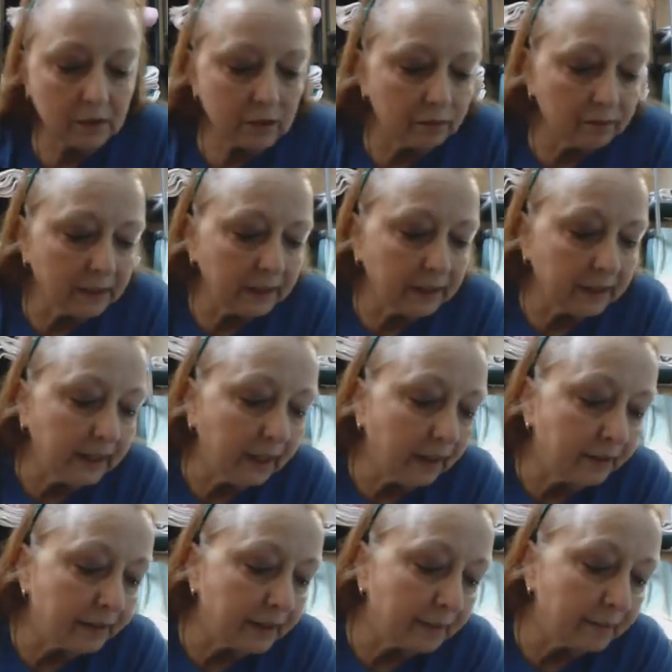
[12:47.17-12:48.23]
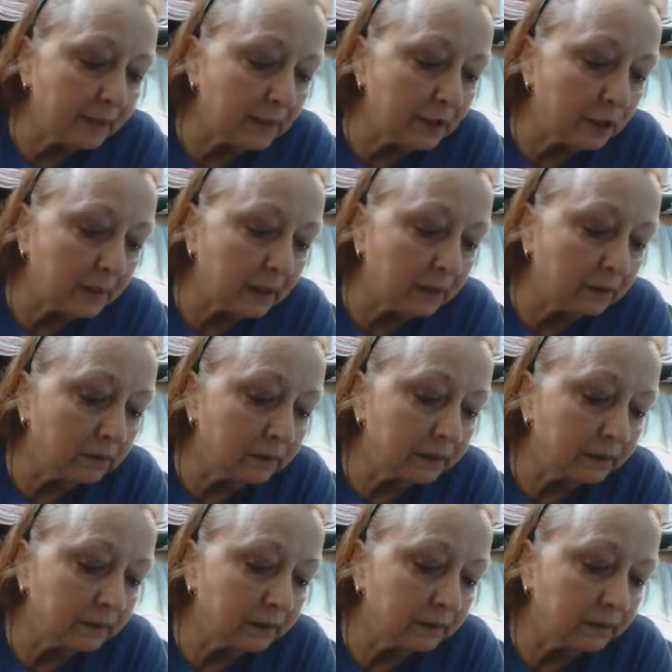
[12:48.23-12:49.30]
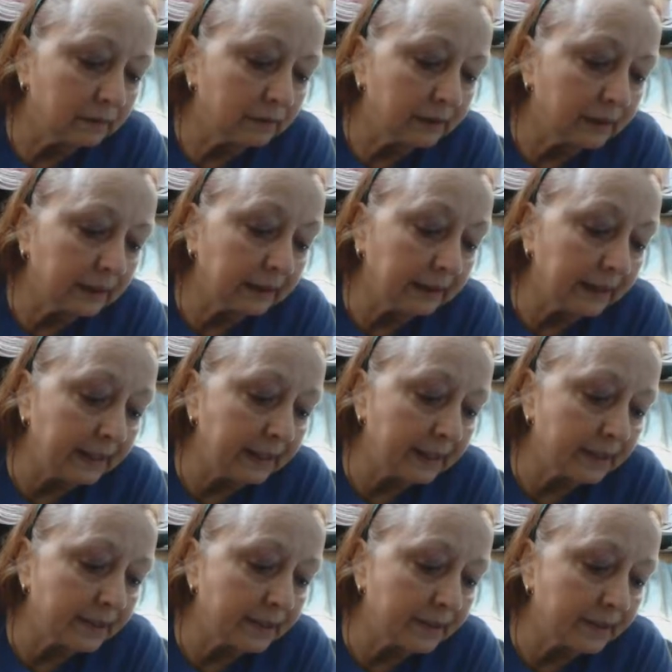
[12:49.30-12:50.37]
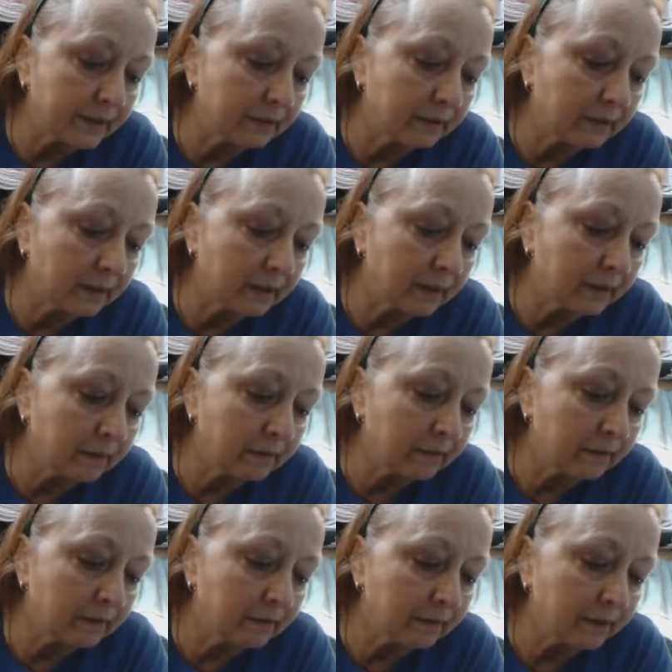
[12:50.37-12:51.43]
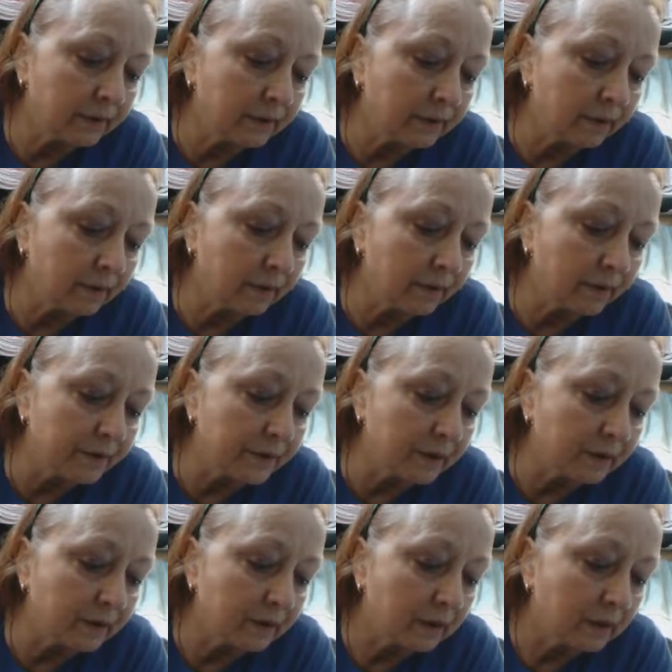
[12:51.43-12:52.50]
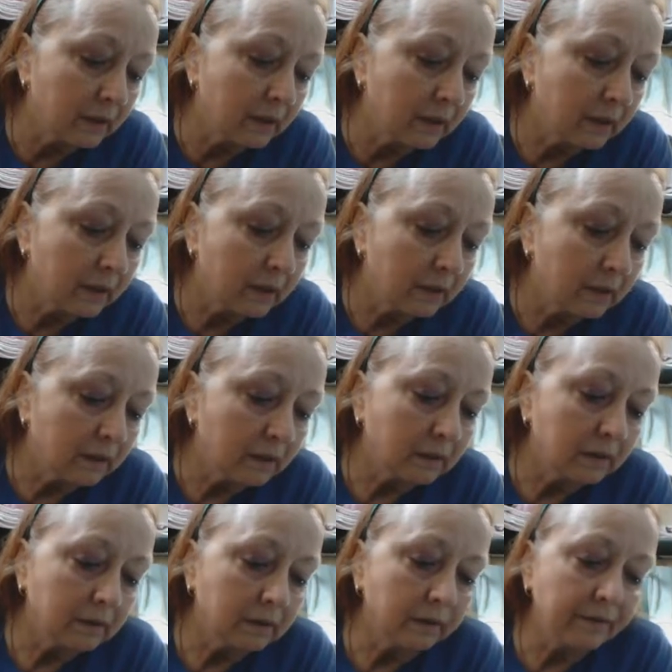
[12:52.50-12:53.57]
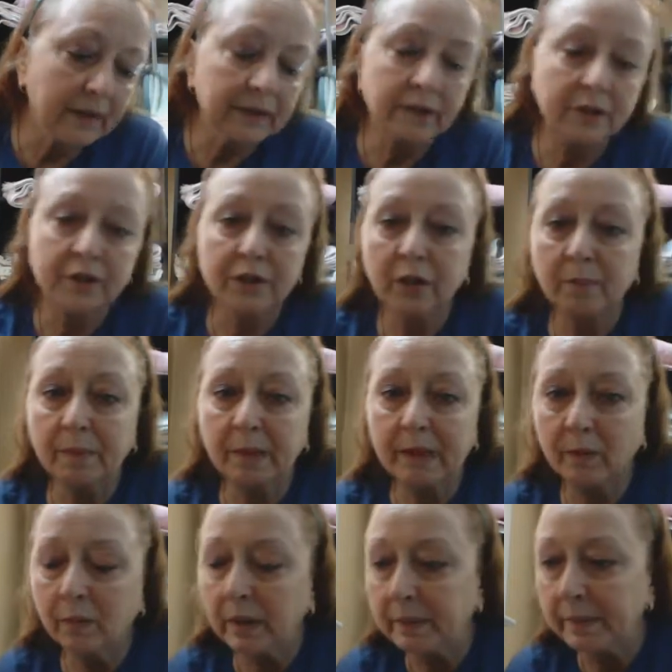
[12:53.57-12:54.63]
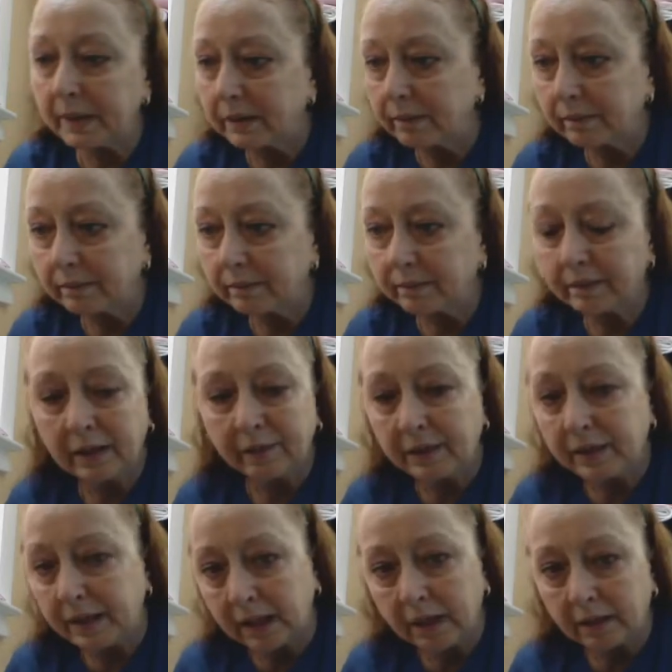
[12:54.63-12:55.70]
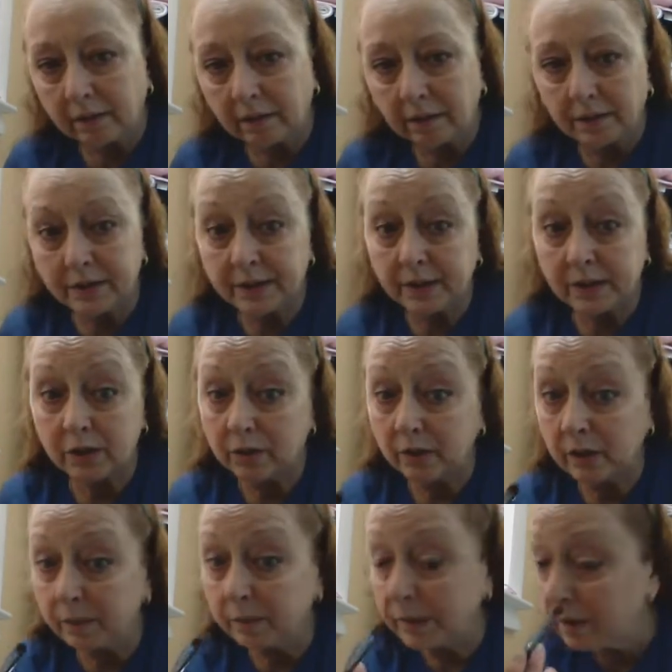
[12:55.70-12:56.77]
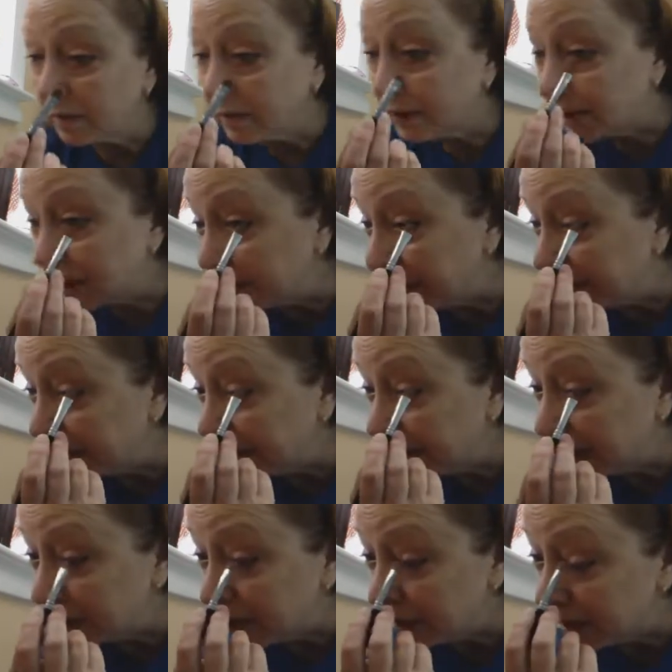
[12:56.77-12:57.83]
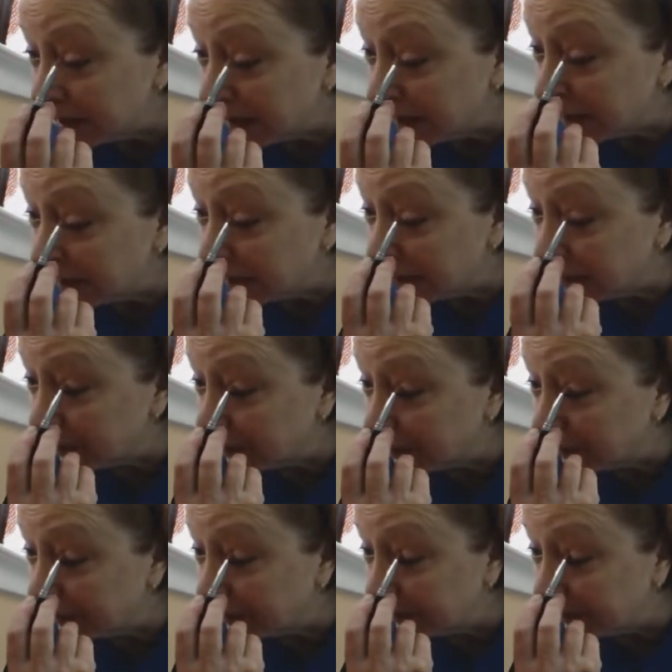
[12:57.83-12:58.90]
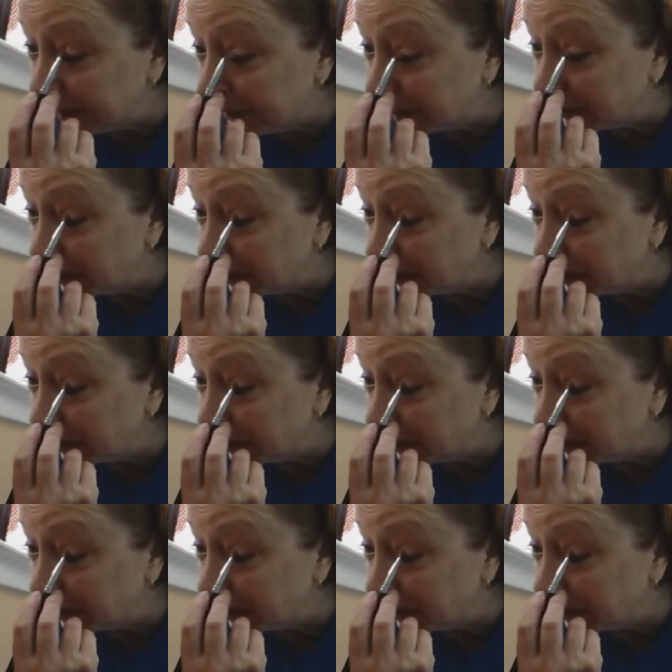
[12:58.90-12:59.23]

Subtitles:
to really care that much about young ladies and little girls, and the fact that so many women every year are sexually abused. I mean, not just in our country, but around the